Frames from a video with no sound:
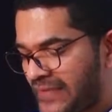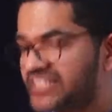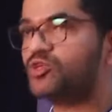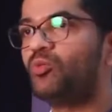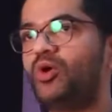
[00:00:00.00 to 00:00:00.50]

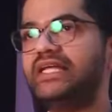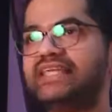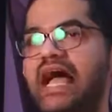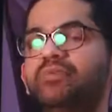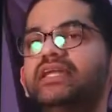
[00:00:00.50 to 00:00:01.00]
So what is
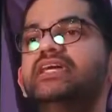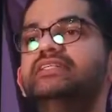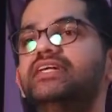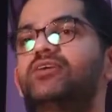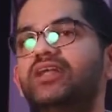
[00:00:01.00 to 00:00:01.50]
happening
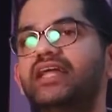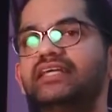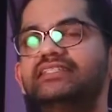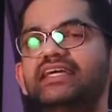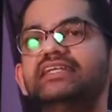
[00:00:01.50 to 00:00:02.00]
in
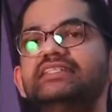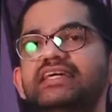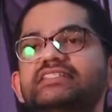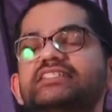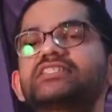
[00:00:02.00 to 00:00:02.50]
decolonizing India
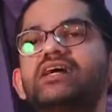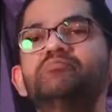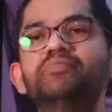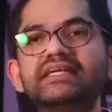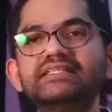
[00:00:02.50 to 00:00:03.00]
is this
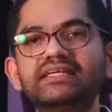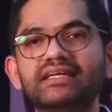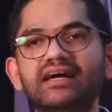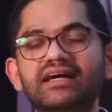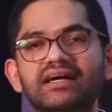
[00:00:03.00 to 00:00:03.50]

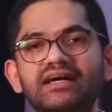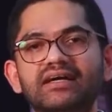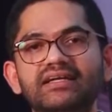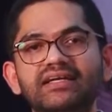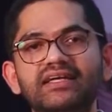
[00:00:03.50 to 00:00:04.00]
competing,
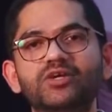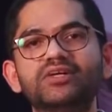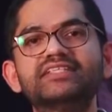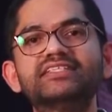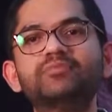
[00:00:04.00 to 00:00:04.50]

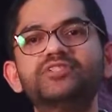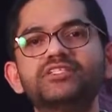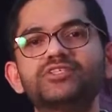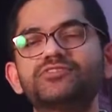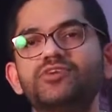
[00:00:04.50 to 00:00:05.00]

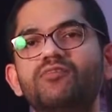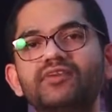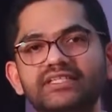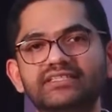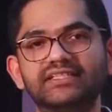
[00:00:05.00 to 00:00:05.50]
conceptions of
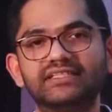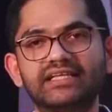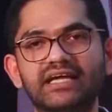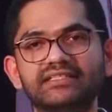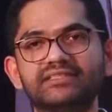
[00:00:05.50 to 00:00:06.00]
sovereignty,
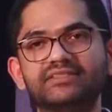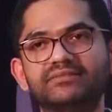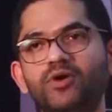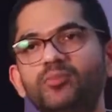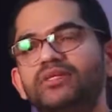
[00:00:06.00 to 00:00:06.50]
that is
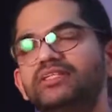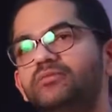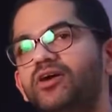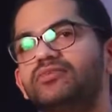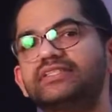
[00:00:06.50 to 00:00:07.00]
popular
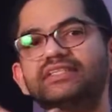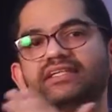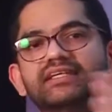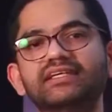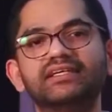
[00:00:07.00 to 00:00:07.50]

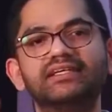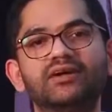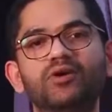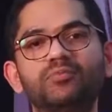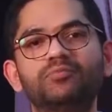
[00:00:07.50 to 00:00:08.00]
democracy
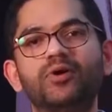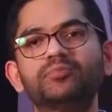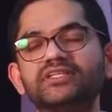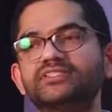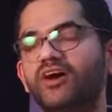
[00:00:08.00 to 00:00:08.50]
or
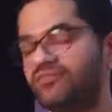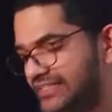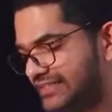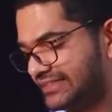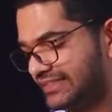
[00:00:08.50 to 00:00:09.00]
popular
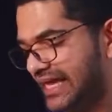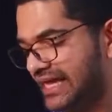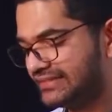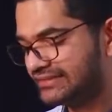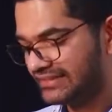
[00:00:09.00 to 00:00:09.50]
sovereignty
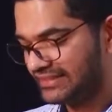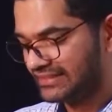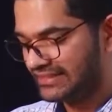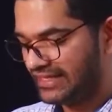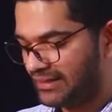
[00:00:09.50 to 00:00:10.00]
and
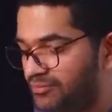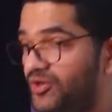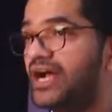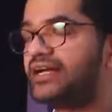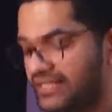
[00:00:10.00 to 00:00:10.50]

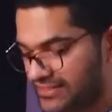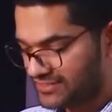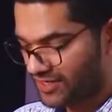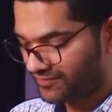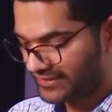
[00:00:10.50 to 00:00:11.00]
monarchical
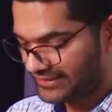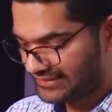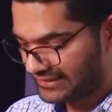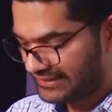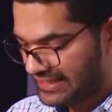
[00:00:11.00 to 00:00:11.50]

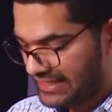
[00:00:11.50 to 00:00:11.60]
sovereignty.